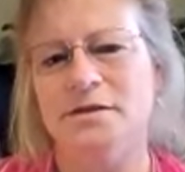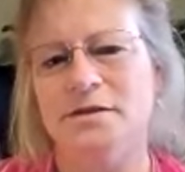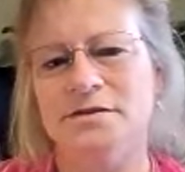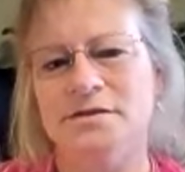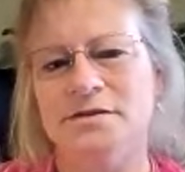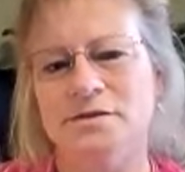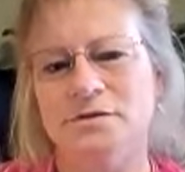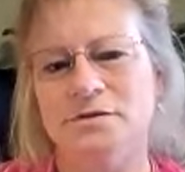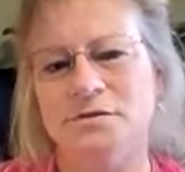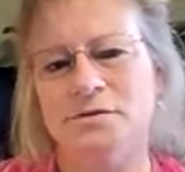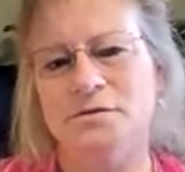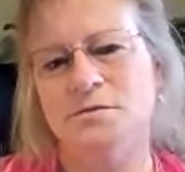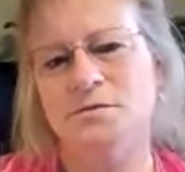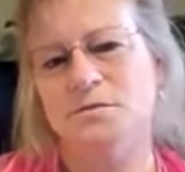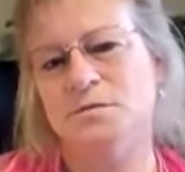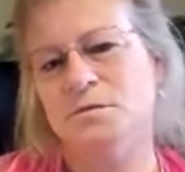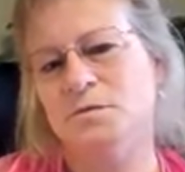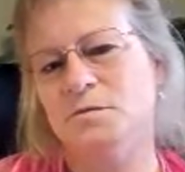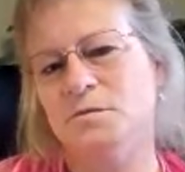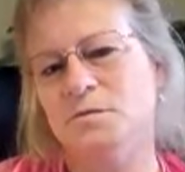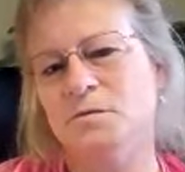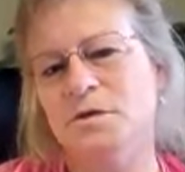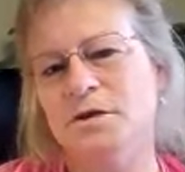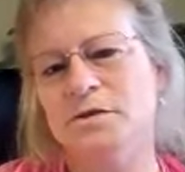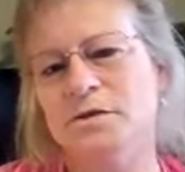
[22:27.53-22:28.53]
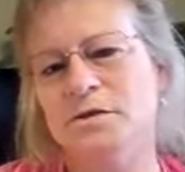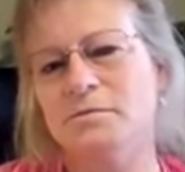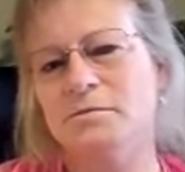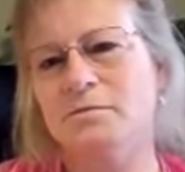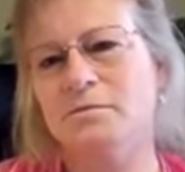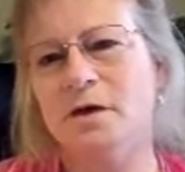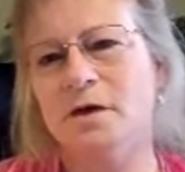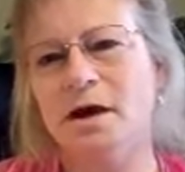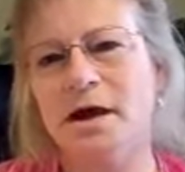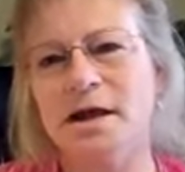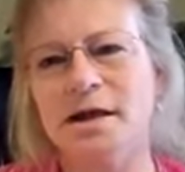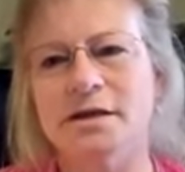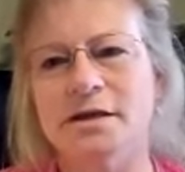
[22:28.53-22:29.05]
so, with
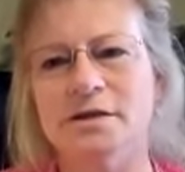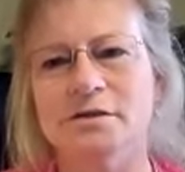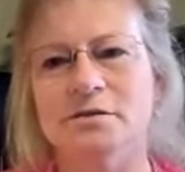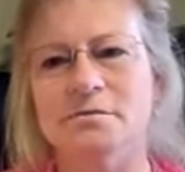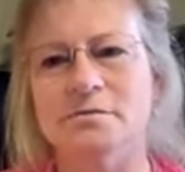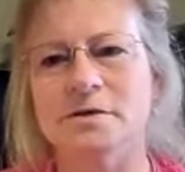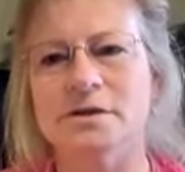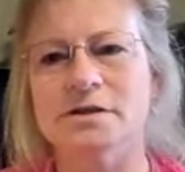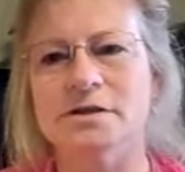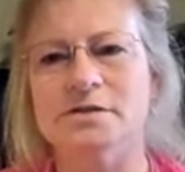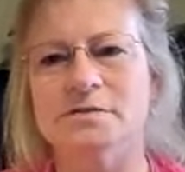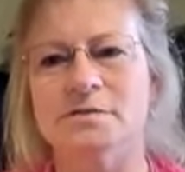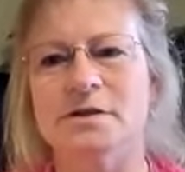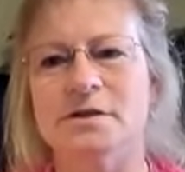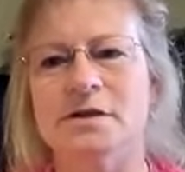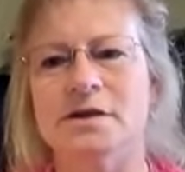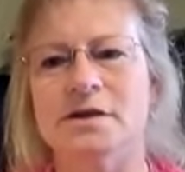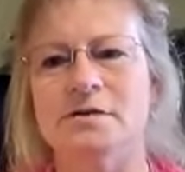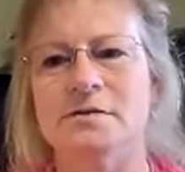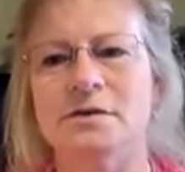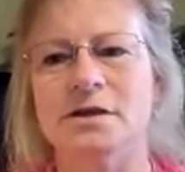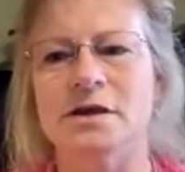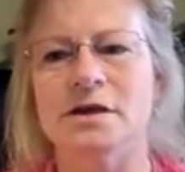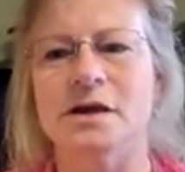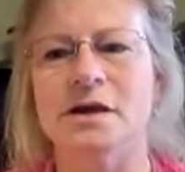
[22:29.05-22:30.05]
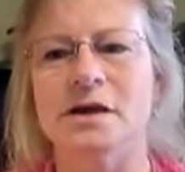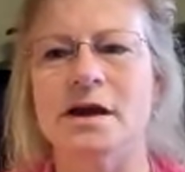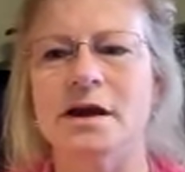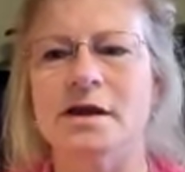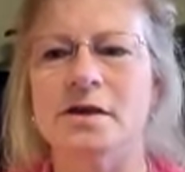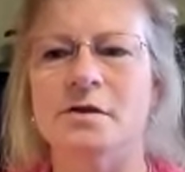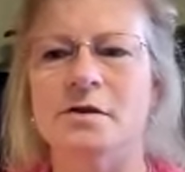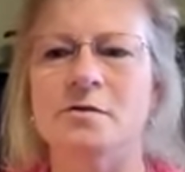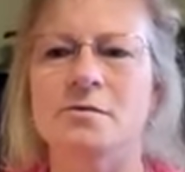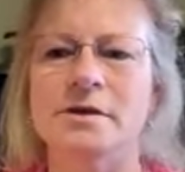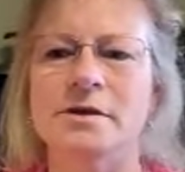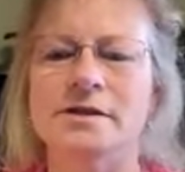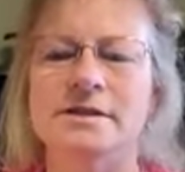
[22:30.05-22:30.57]
my little ones when they were young,
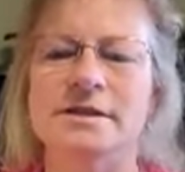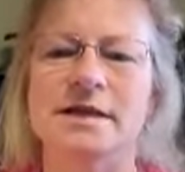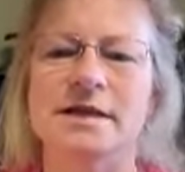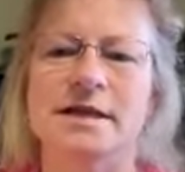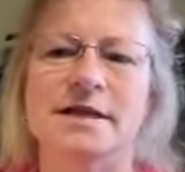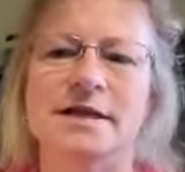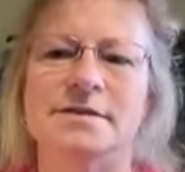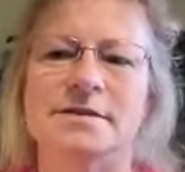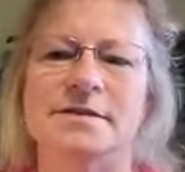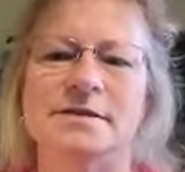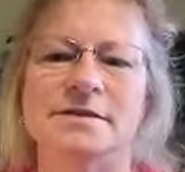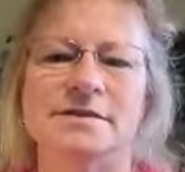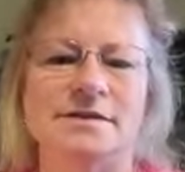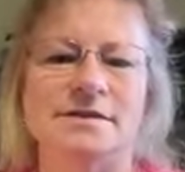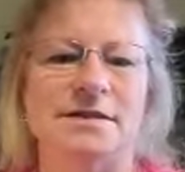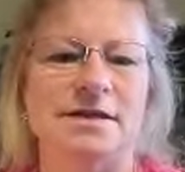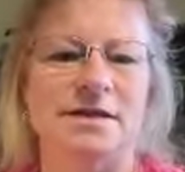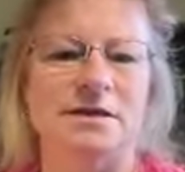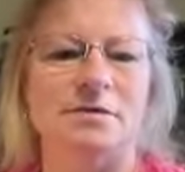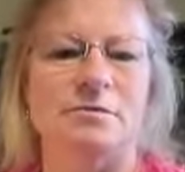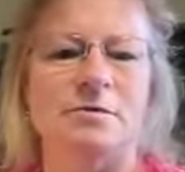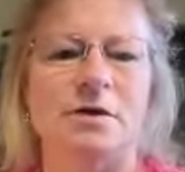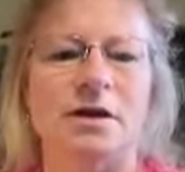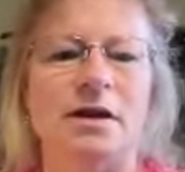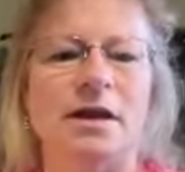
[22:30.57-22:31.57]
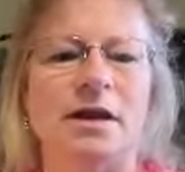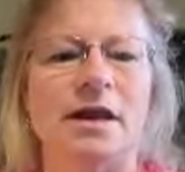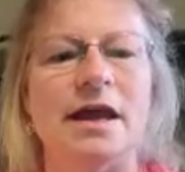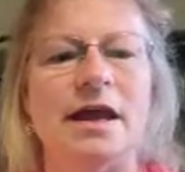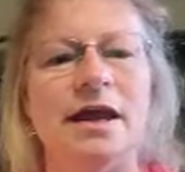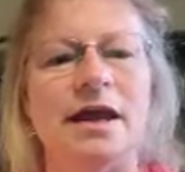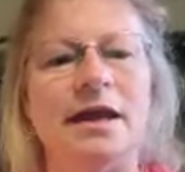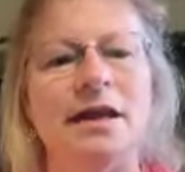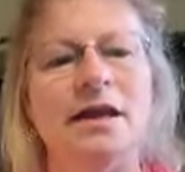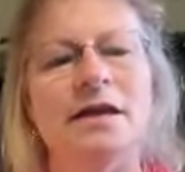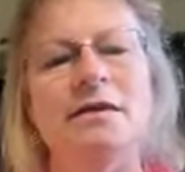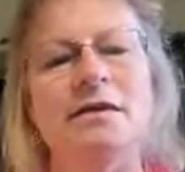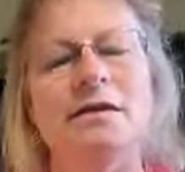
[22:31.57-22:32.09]
I always had this thing when
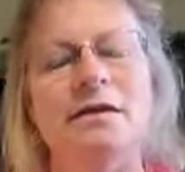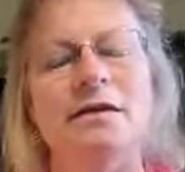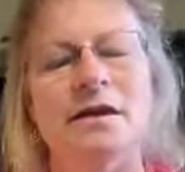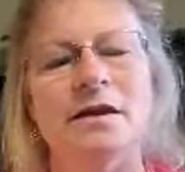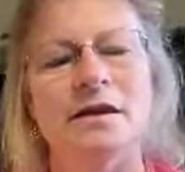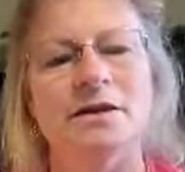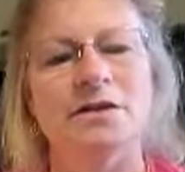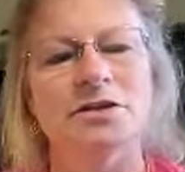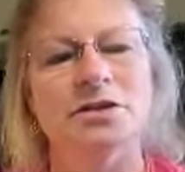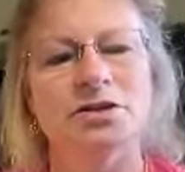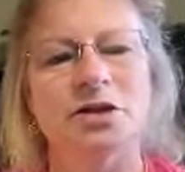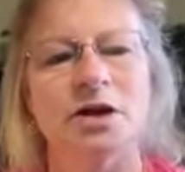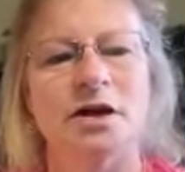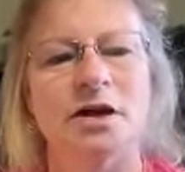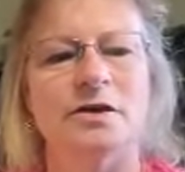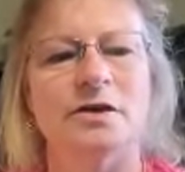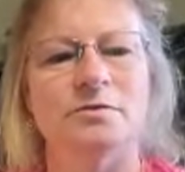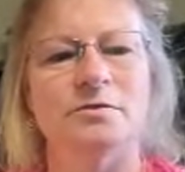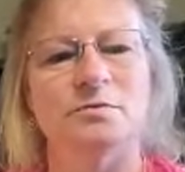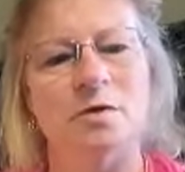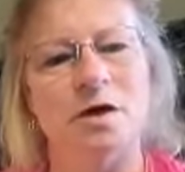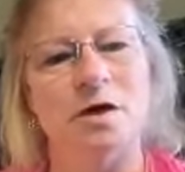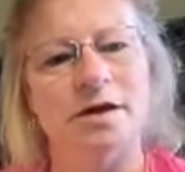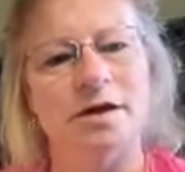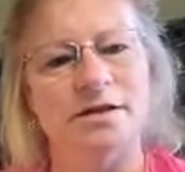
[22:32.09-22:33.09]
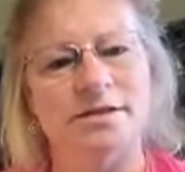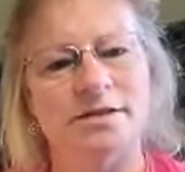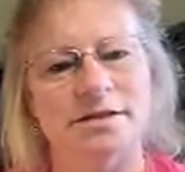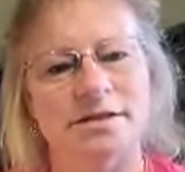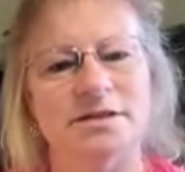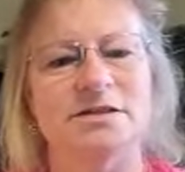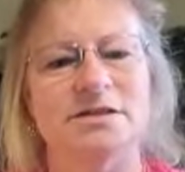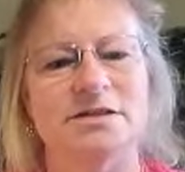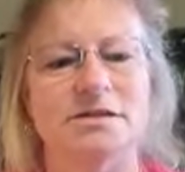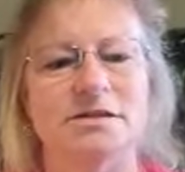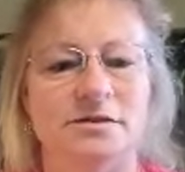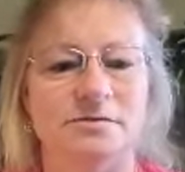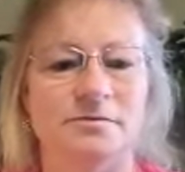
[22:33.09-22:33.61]
any child walks
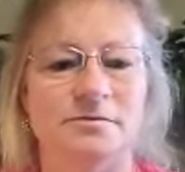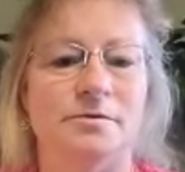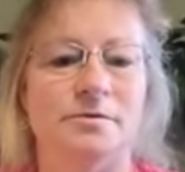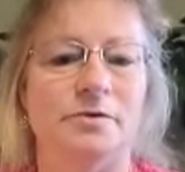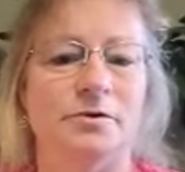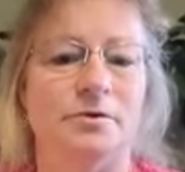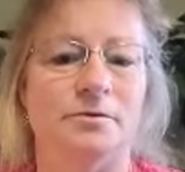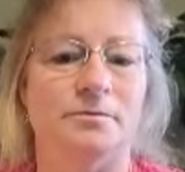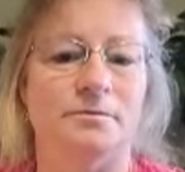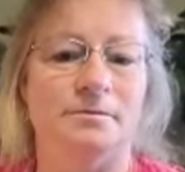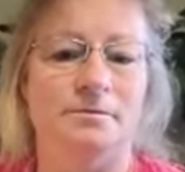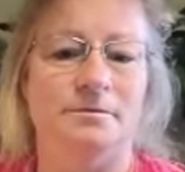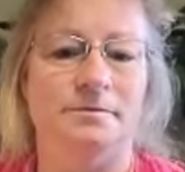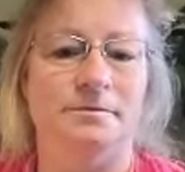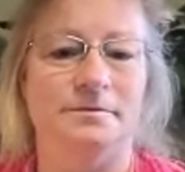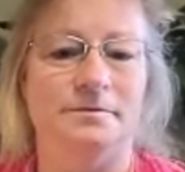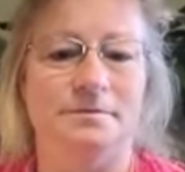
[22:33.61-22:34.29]
into the room,